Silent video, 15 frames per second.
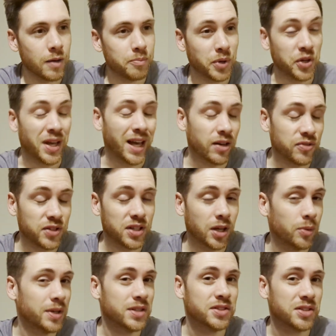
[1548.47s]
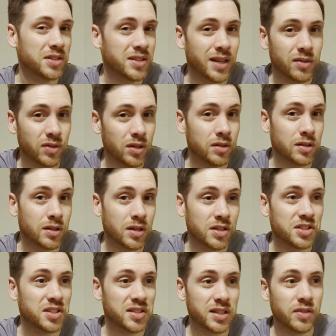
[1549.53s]
But you have to go in just to have a look
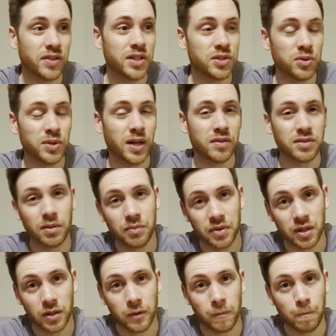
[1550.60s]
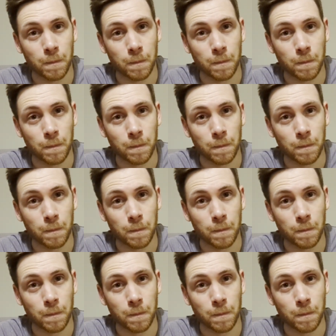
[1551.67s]
to see if they do have something.